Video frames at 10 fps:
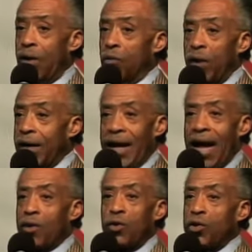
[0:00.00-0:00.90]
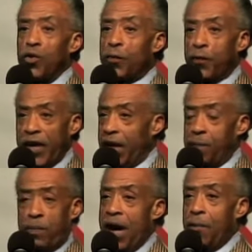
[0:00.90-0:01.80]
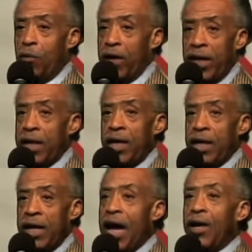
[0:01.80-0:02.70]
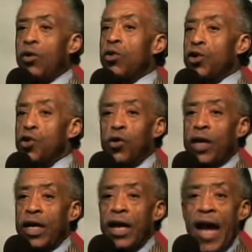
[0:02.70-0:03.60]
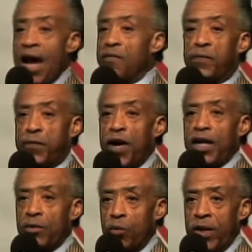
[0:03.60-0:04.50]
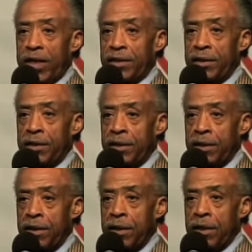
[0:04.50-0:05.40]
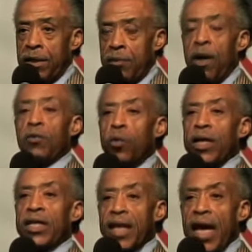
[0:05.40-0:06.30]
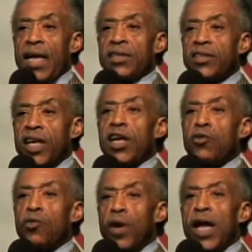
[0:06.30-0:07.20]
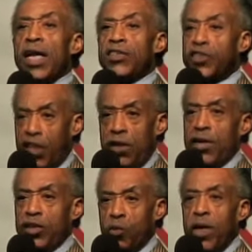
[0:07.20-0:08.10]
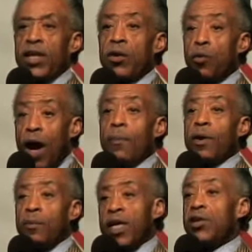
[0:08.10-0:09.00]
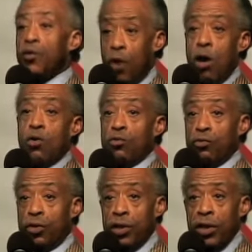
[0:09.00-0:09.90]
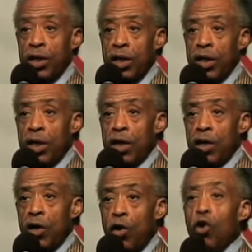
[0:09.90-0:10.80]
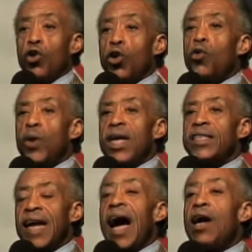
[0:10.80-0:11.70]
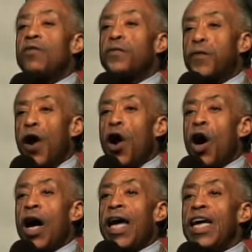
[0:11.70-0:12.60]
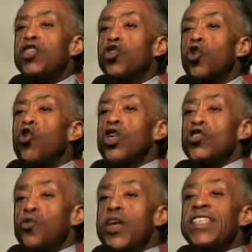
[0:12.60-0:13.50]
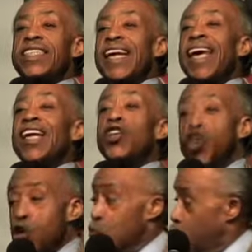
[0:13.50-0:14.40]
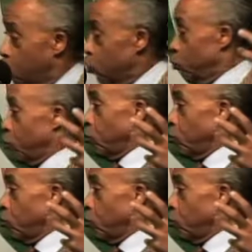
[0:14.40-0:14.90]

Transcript: out with, not who you finger pop with, not who you have fun with. But when things get really serious, when the rubber meets the road, who you reach out for is who is reached in you.